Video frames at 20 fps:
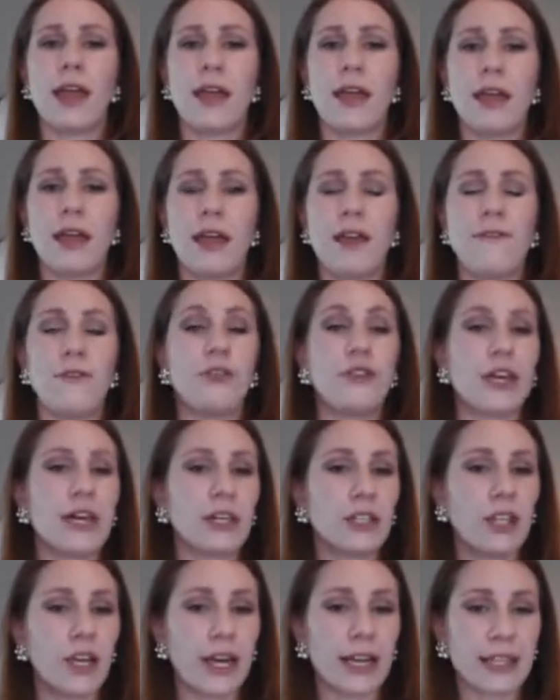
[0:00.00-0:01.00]
If you take a
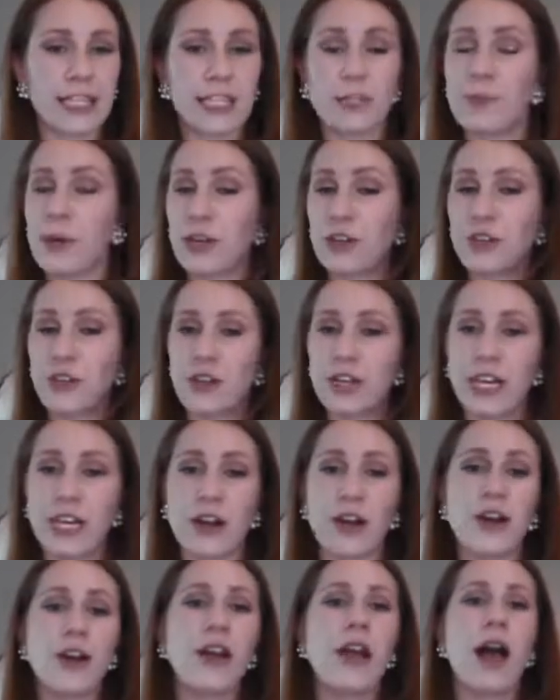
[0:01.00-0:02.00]
look at this picture
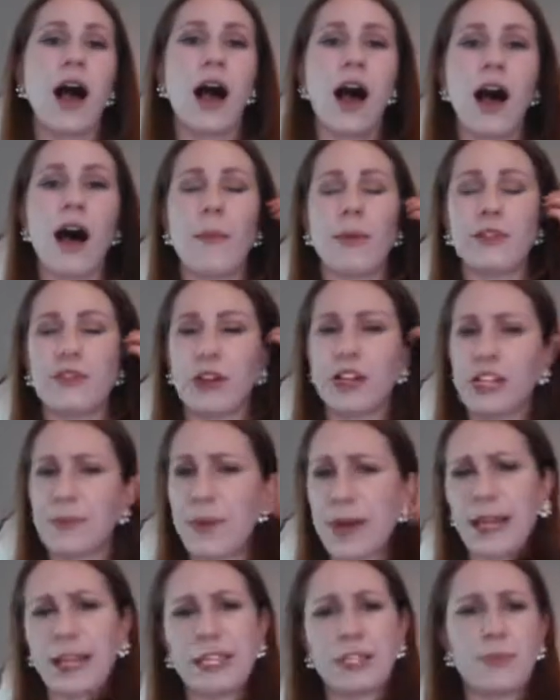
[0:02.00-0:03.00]
here, I tried to
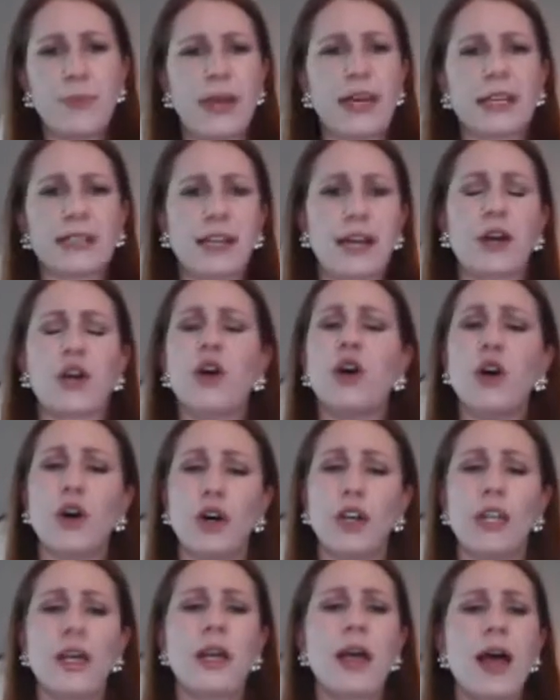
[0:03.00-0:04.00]
make it as big as I
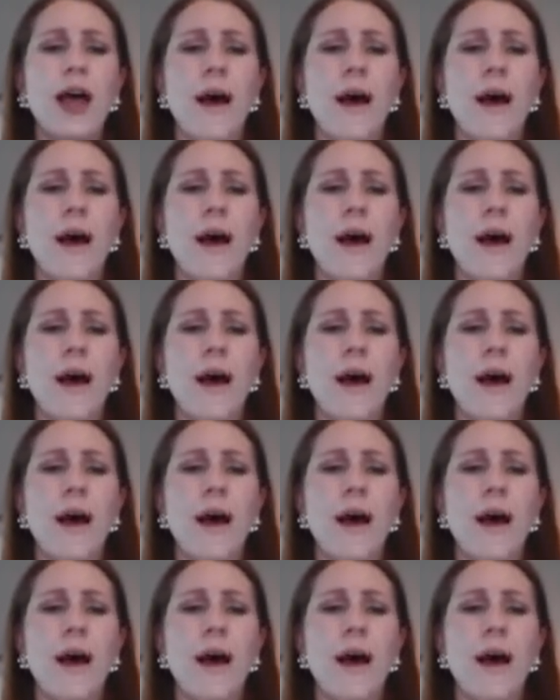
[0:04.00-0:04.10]
could,